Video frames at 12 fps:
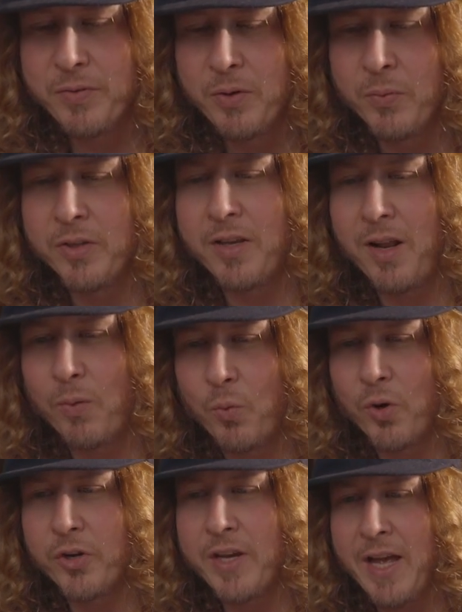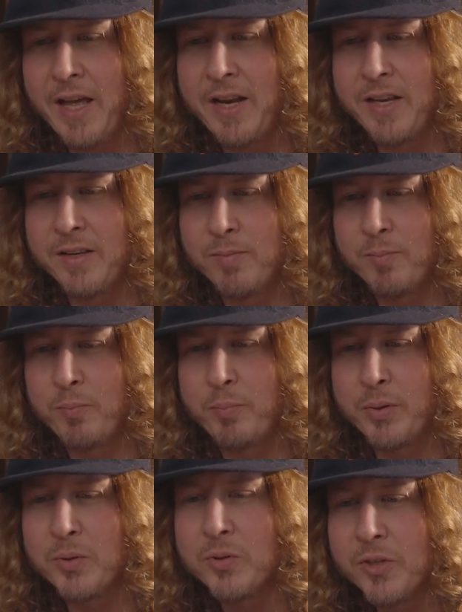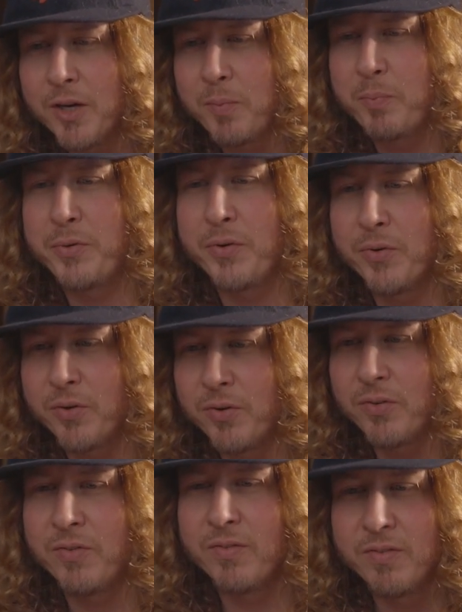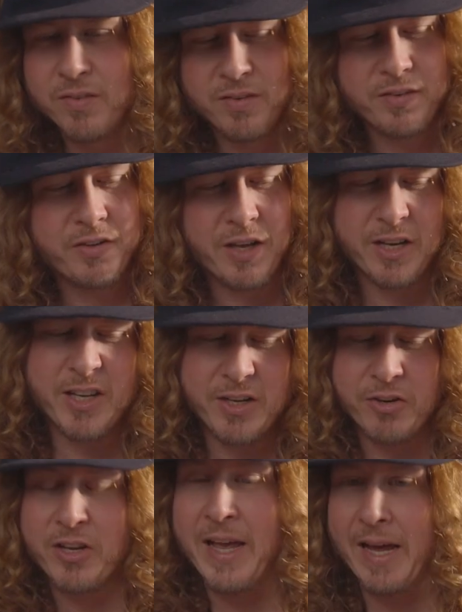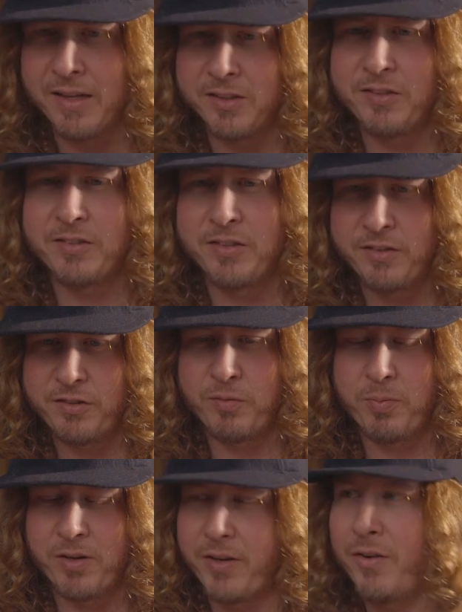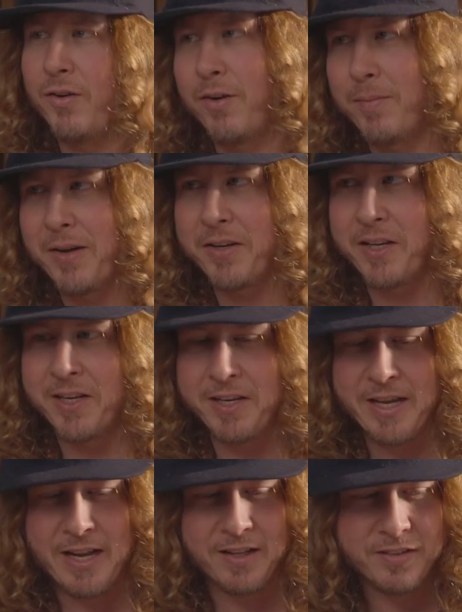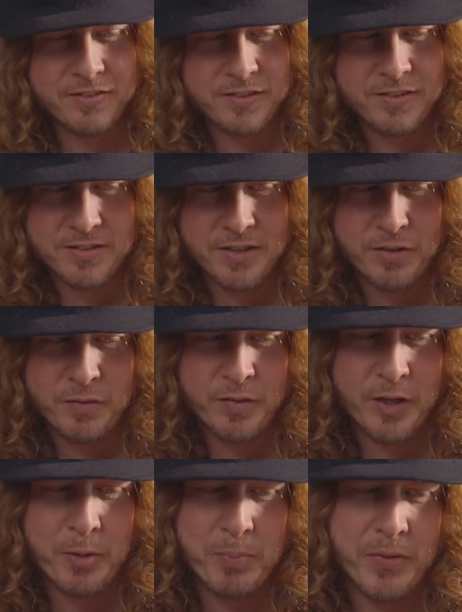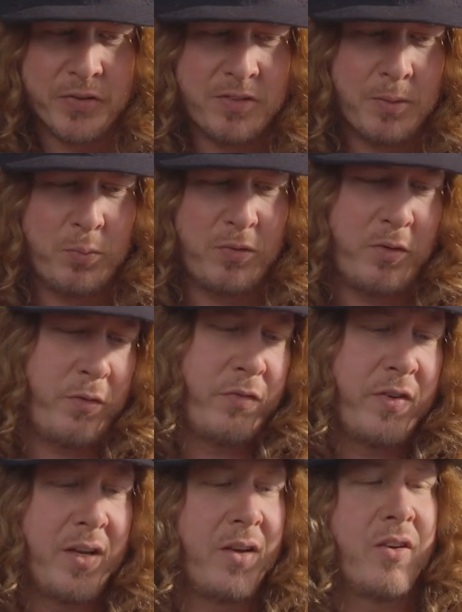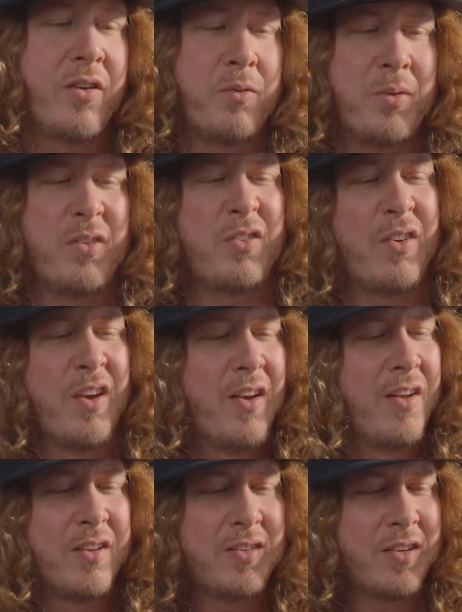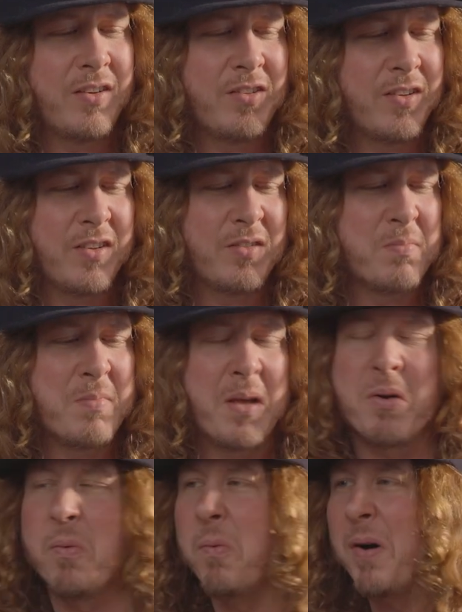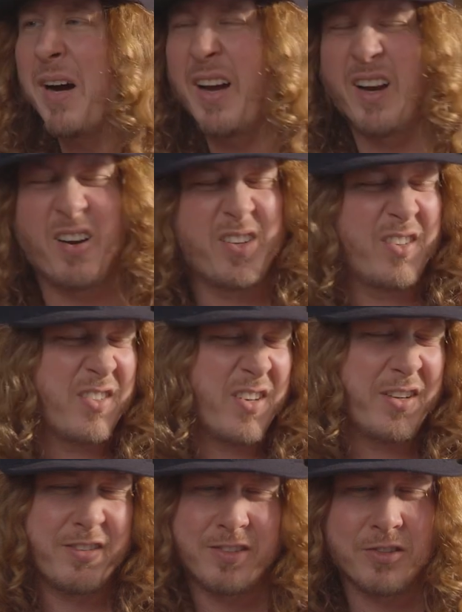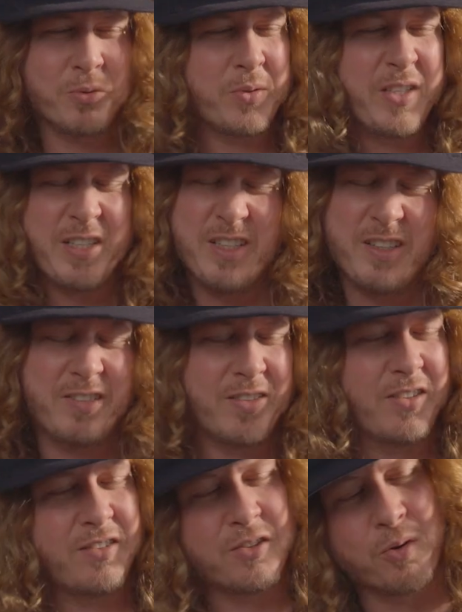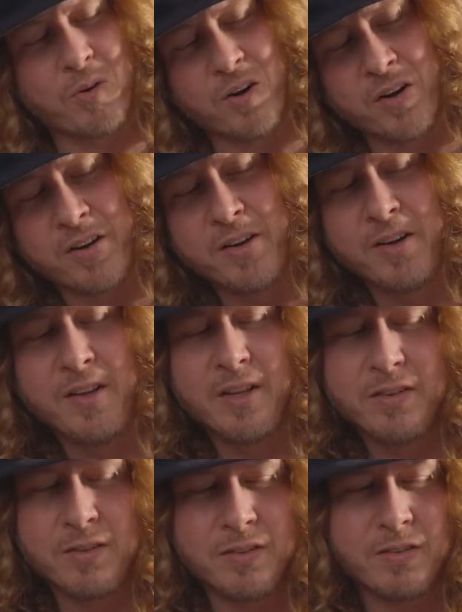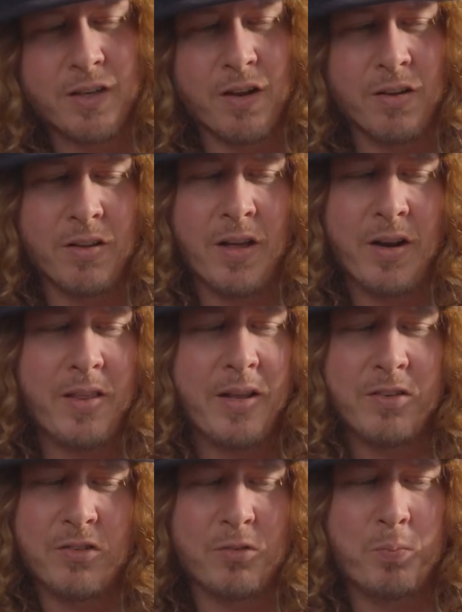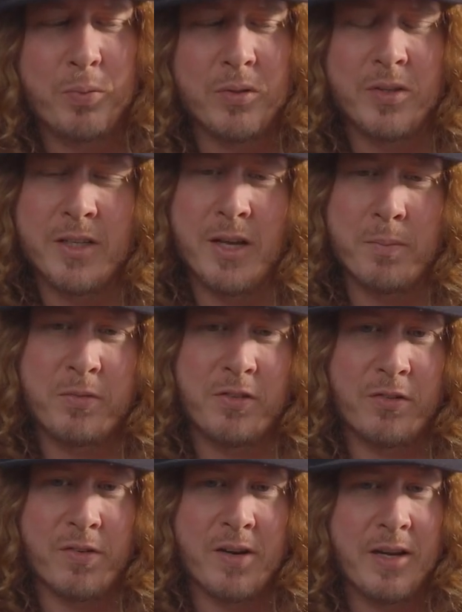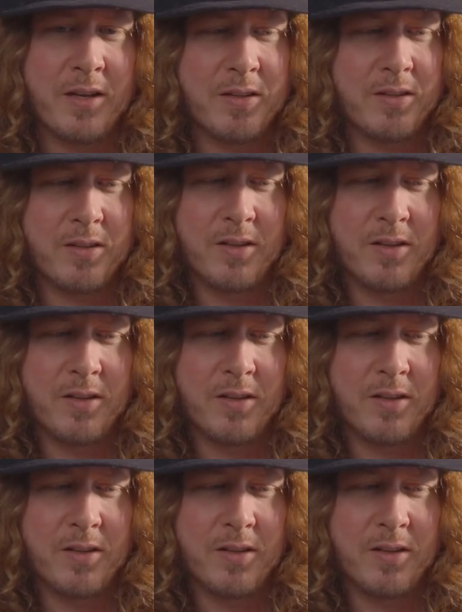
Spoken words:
really gotta work at it and build up you gotta get your calluses. You've probably heard about getting calluses that develop on the tips of your fingers because you're touching this metal wire and you're trying to squeeze and it's so hard. So it's like a lot of that is just building up strength